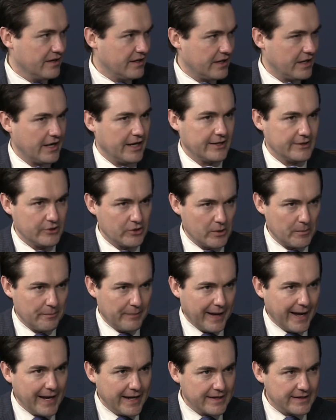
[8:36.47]
in your
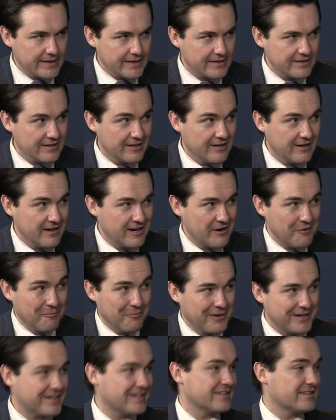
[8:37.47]
bank,
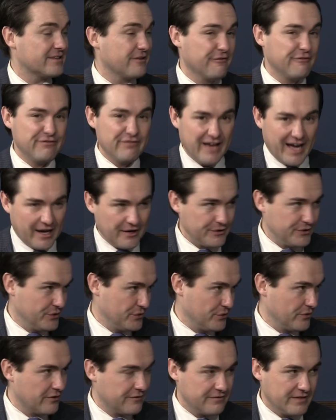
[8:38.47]
but the
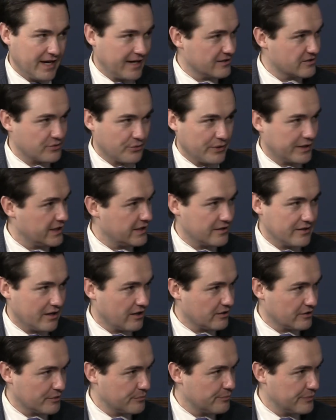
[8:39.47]
value of that twenty
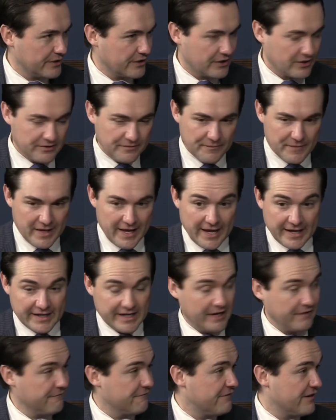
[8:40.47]
dollar bill
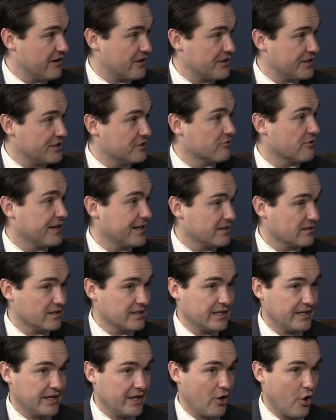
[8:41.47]
can vary
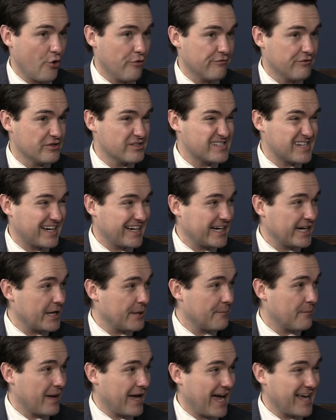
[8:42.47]
greatly over
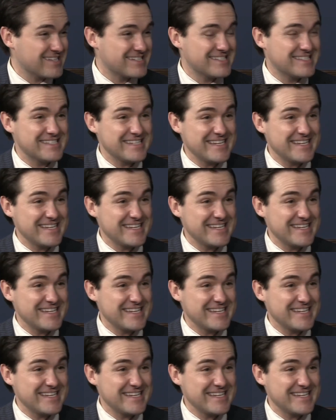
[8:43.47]
time mm-hmm. as it's